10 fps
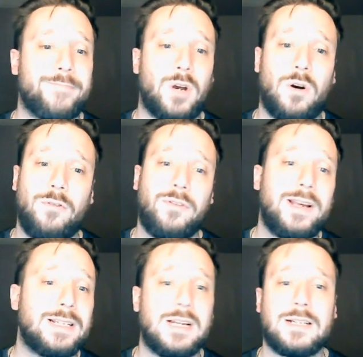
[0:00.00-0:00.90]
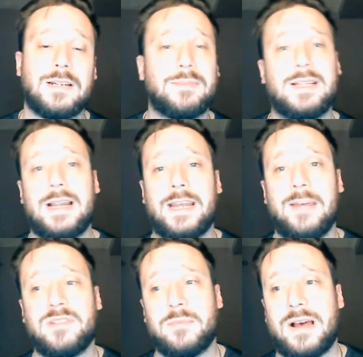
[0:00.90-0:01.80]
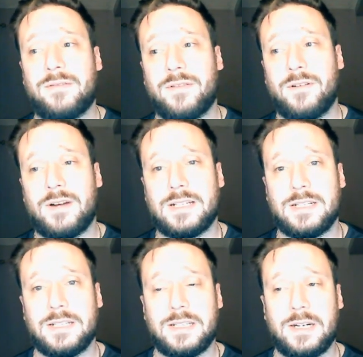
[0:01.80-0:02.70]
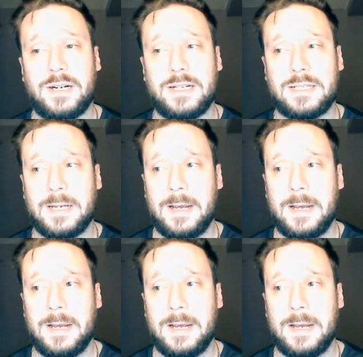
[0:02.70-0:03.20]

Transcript: hopefully it's not something that keeps him out for the rest of the series.